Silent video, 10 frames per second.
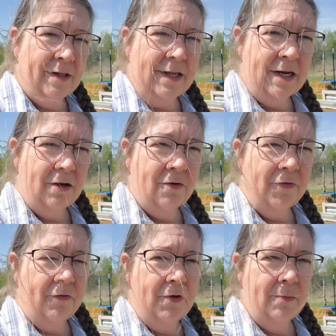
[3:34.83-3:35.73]
to let it go
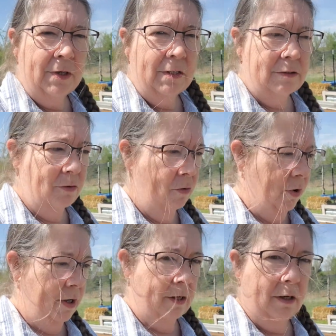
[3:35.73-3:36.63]
for a few minutes. We're
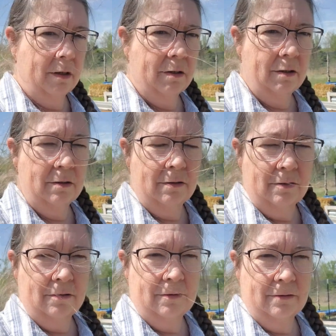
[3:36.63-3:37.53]
going to
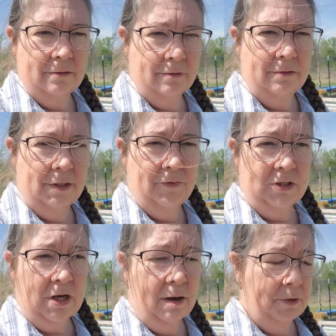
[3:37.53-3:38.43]
give it
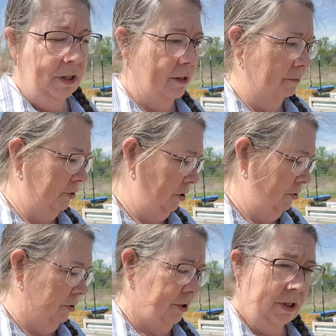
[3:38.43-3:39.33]
time to get up
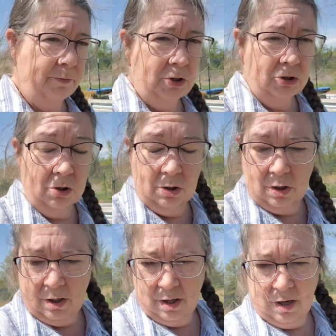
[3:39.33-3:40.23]
to temperature.
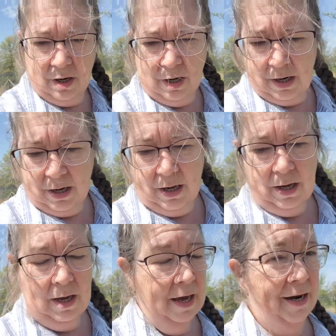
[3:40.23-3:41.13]

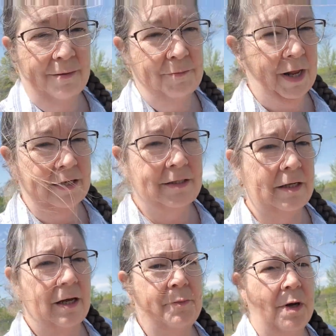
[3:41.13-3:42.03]
And like I
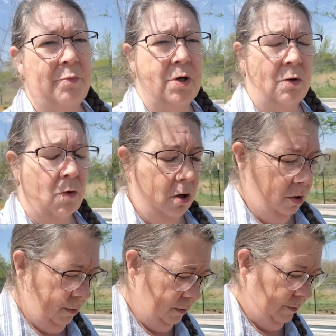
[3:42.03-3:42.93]
said, I'm not putting water
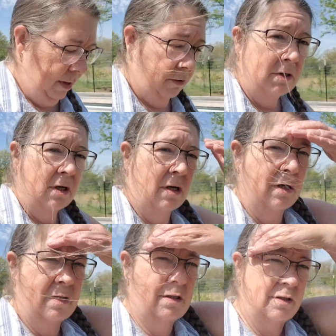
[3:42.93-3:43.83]
on these bales.
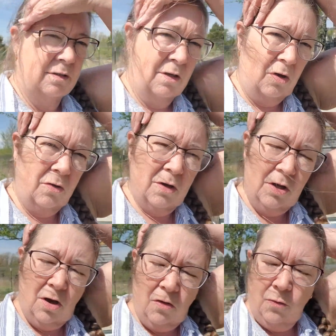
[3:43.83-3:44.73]
Oh,
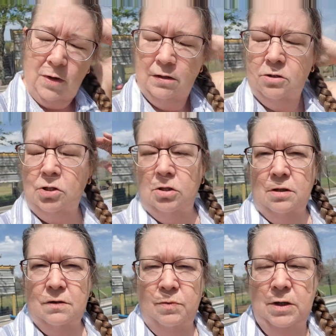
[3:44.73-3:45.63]
y'all, the wind this year
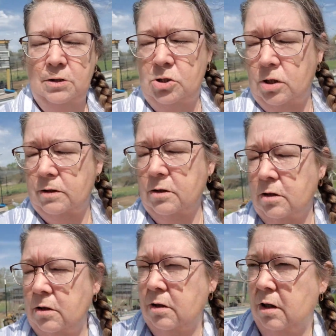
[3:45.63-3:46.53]
has been just
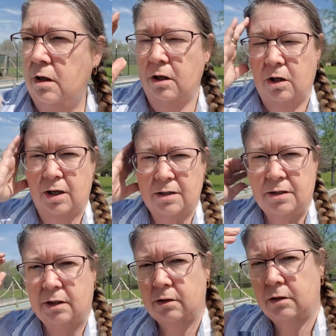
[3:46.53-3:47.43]
crazy.